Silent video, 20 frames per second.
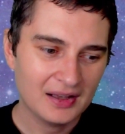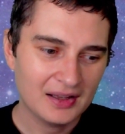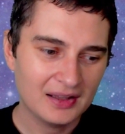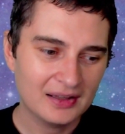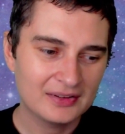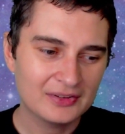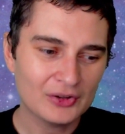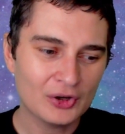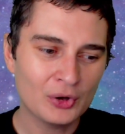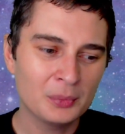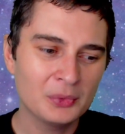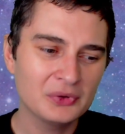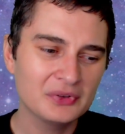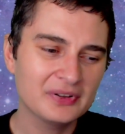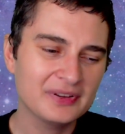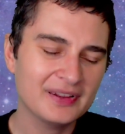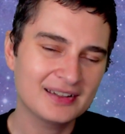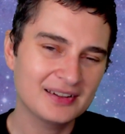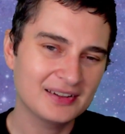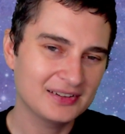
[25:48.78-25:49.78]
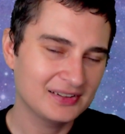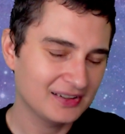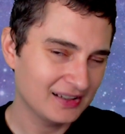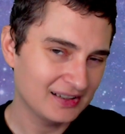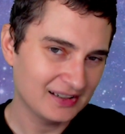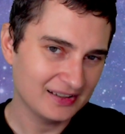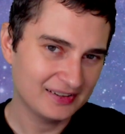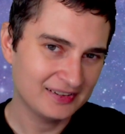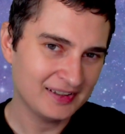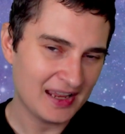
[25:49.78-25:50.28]
it's almost like in
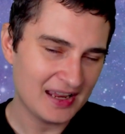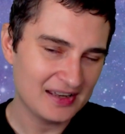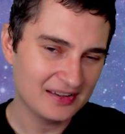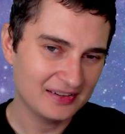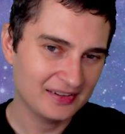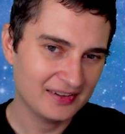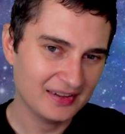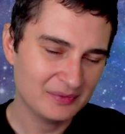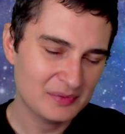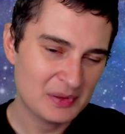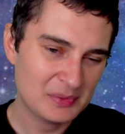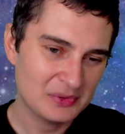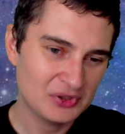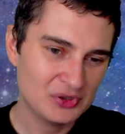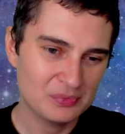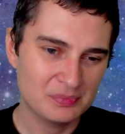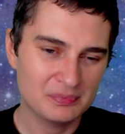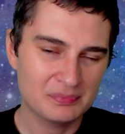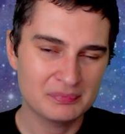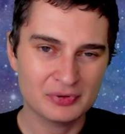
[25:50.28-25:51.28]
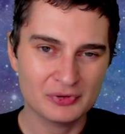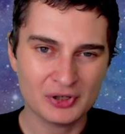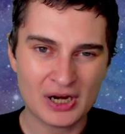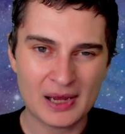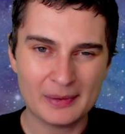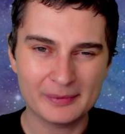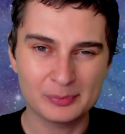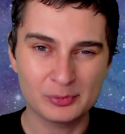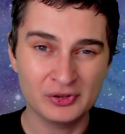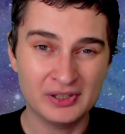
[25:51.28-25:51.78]
a sense that maybe you
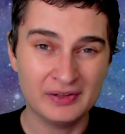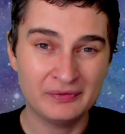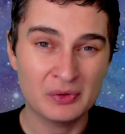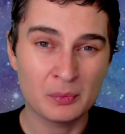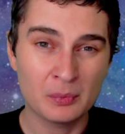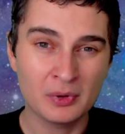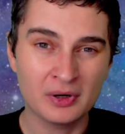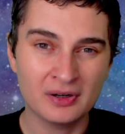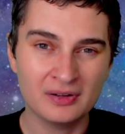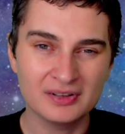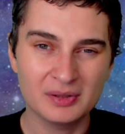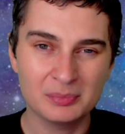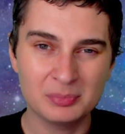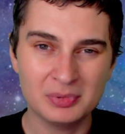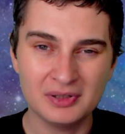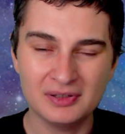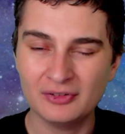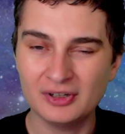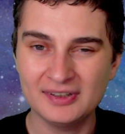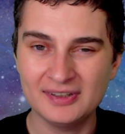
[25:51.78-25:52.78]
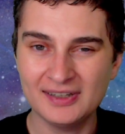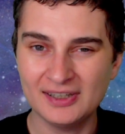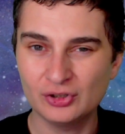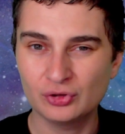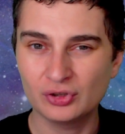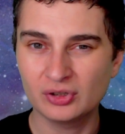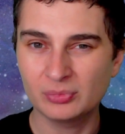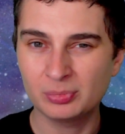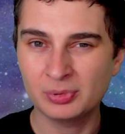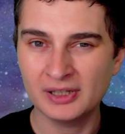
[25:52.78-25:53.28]
perhaps perceive the world to be a very
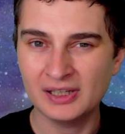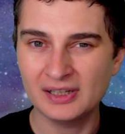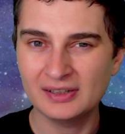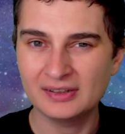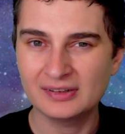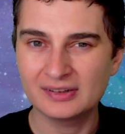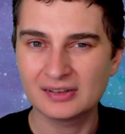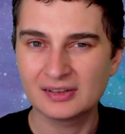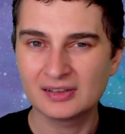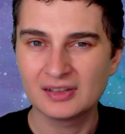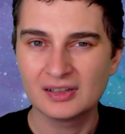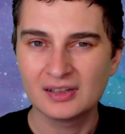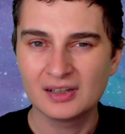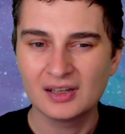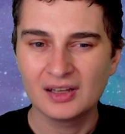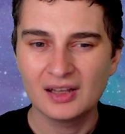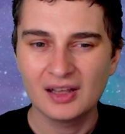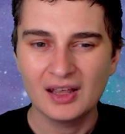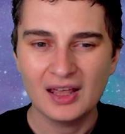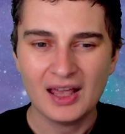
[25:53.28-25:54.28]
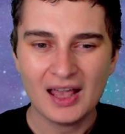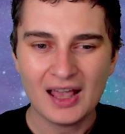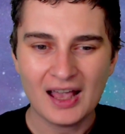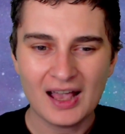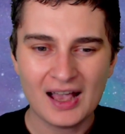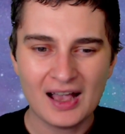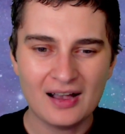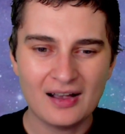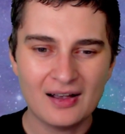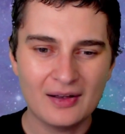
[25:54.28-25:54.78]
dangerous place.
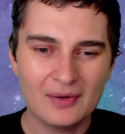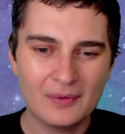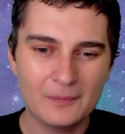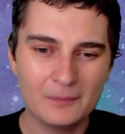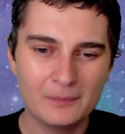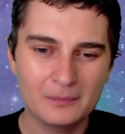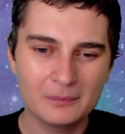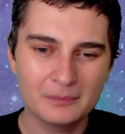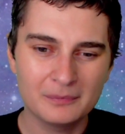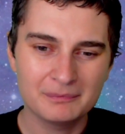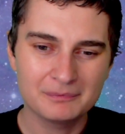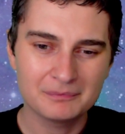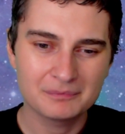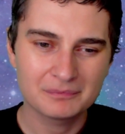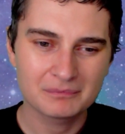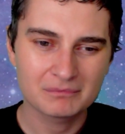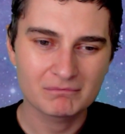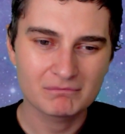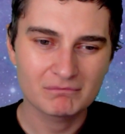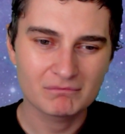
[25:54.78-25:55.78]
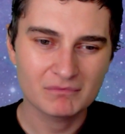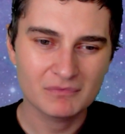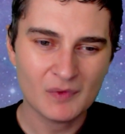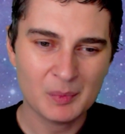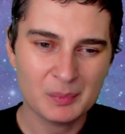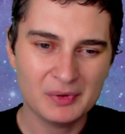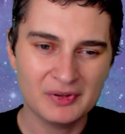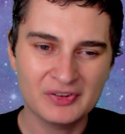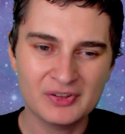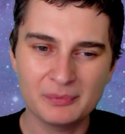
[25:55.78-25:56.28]
Maybe
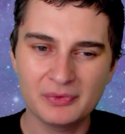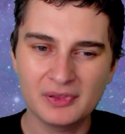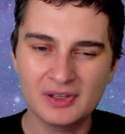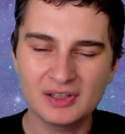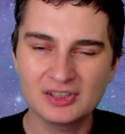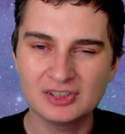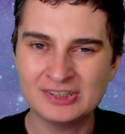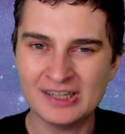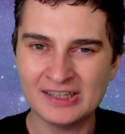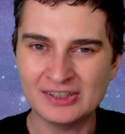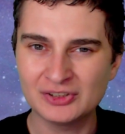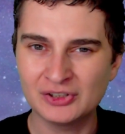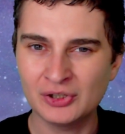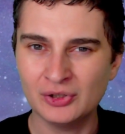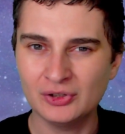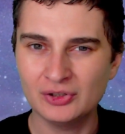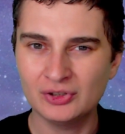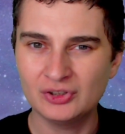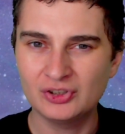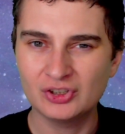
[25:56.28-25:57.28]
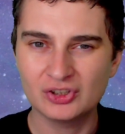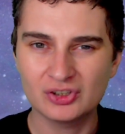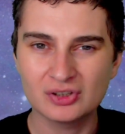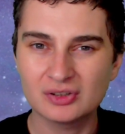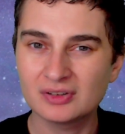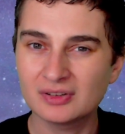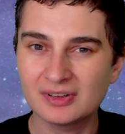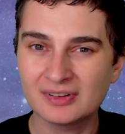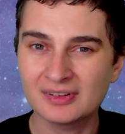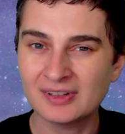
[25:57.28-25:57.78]
something in childhood
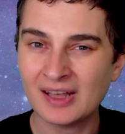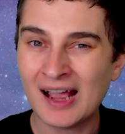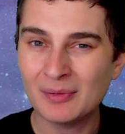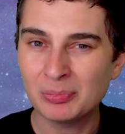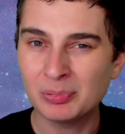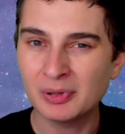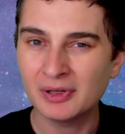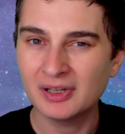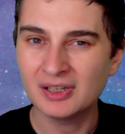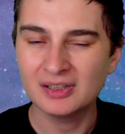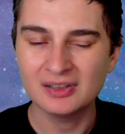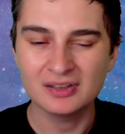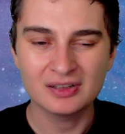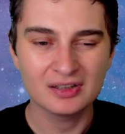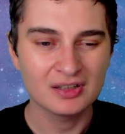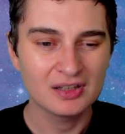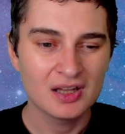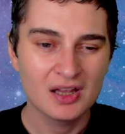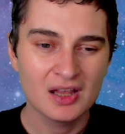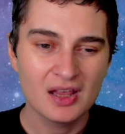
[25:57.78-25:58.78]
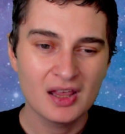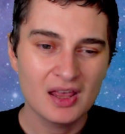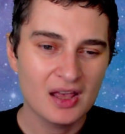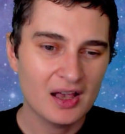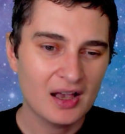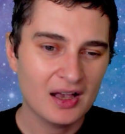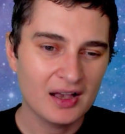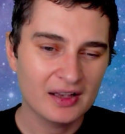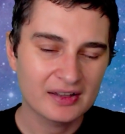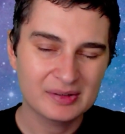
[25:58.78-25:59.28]
happened,
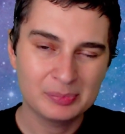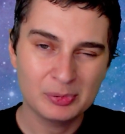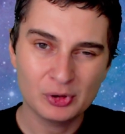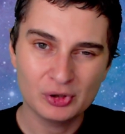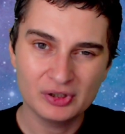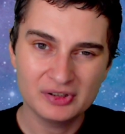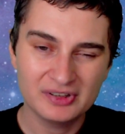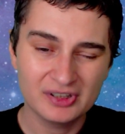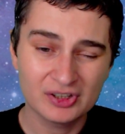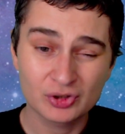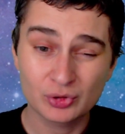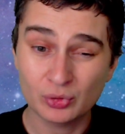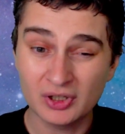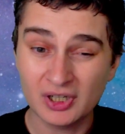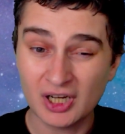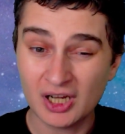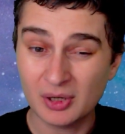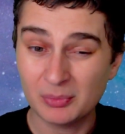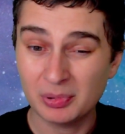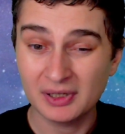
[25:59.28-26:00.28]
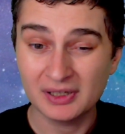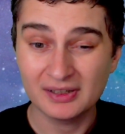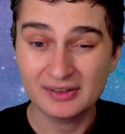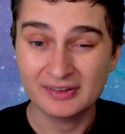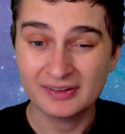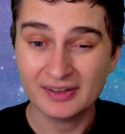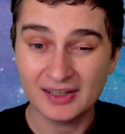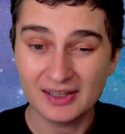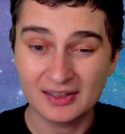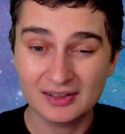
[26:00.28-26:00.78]
experiences growing up, and it's
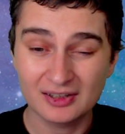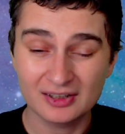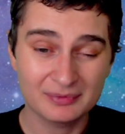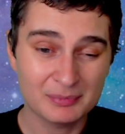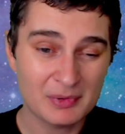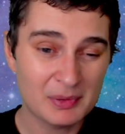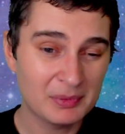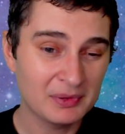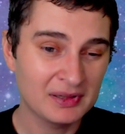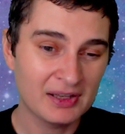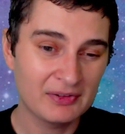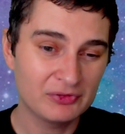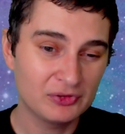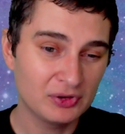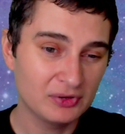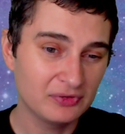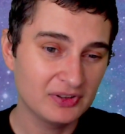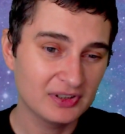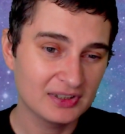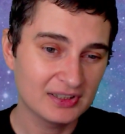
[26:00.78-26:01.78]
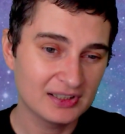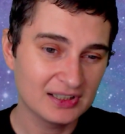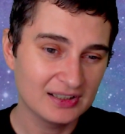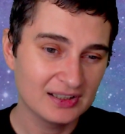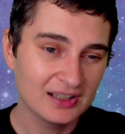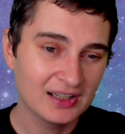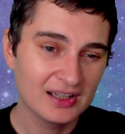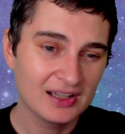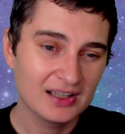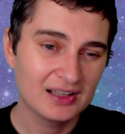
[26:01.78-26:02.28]
like this maybe left you feeling
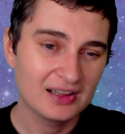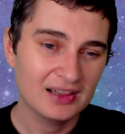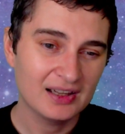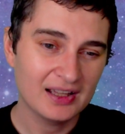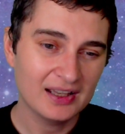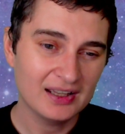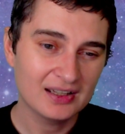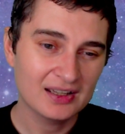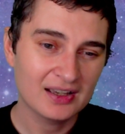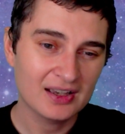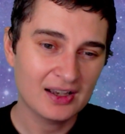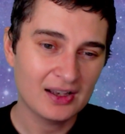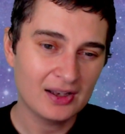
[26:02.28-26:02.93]
like